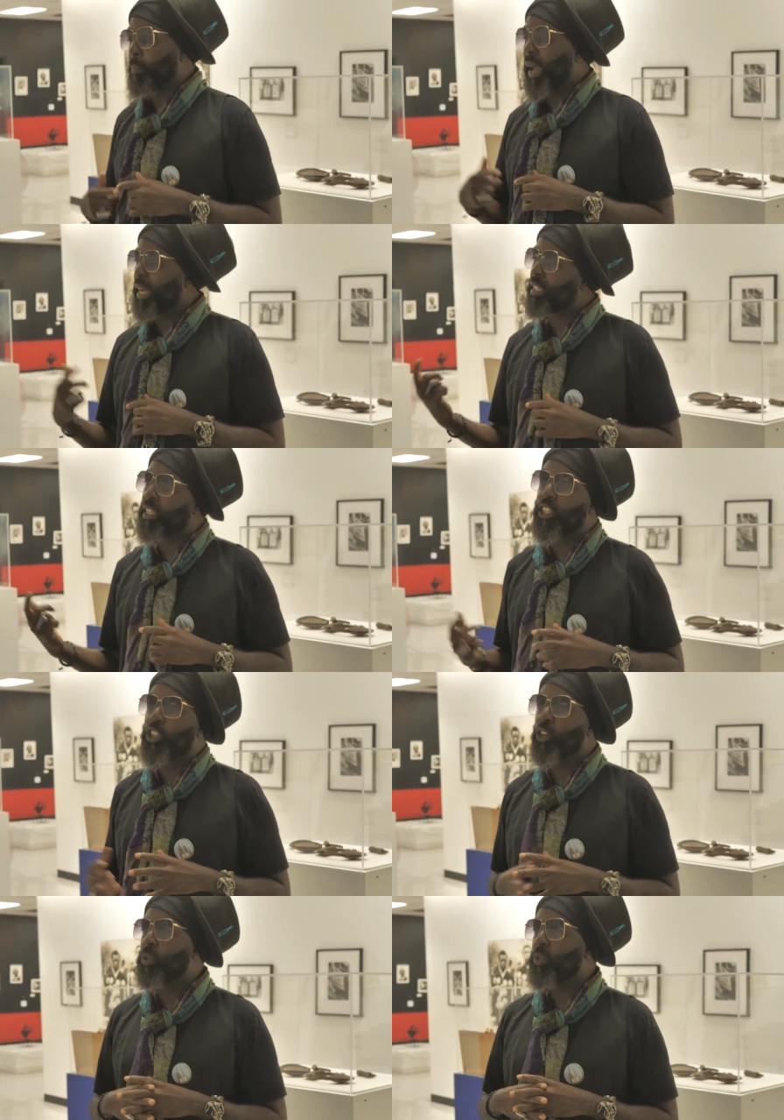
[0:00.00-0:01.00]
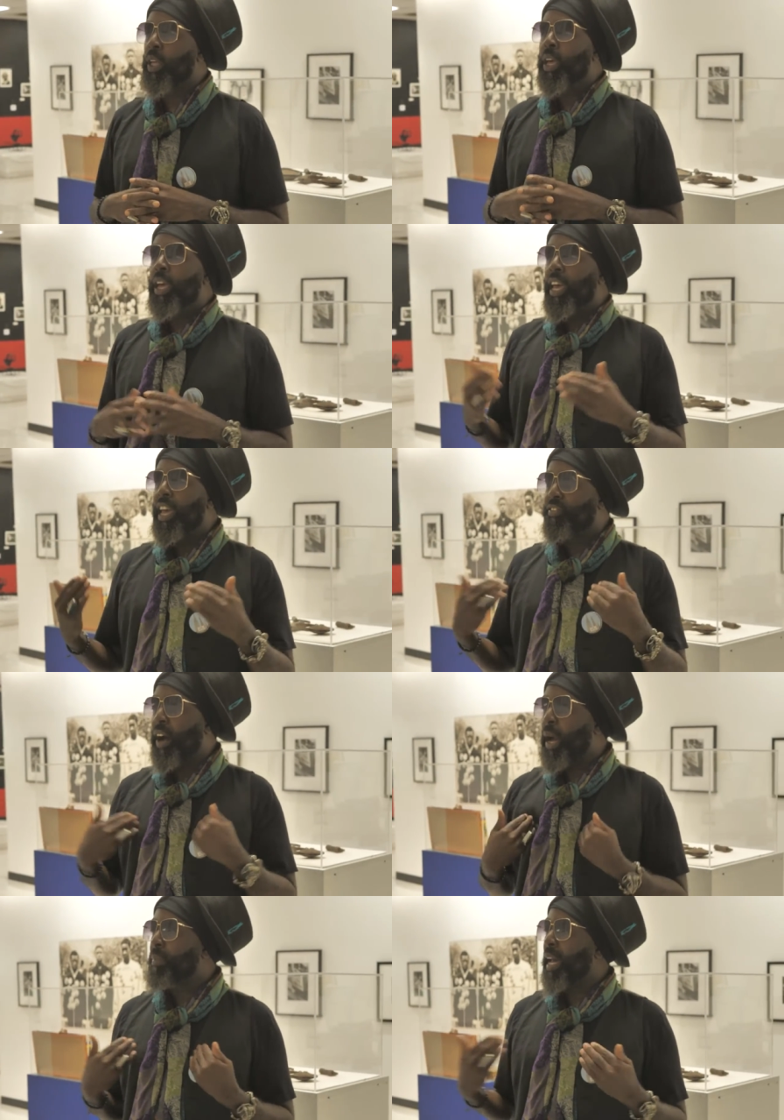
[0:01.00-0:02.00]
And back to the youth, if
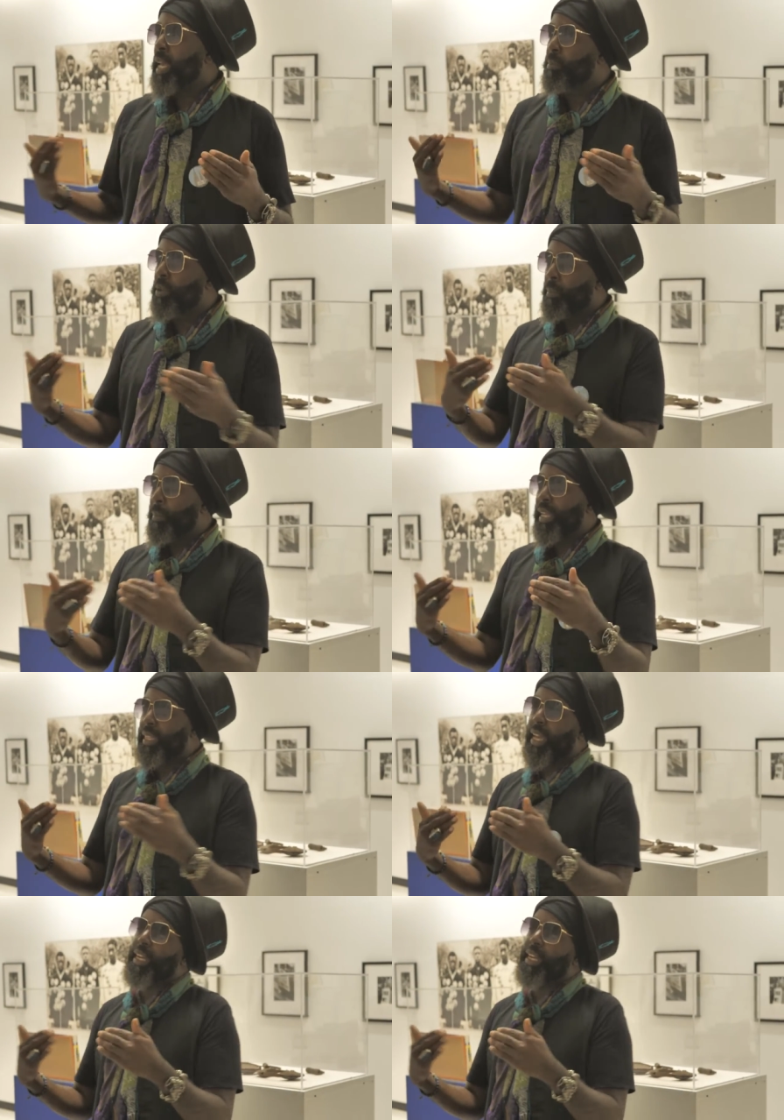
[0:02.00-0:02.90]
I'm not able to make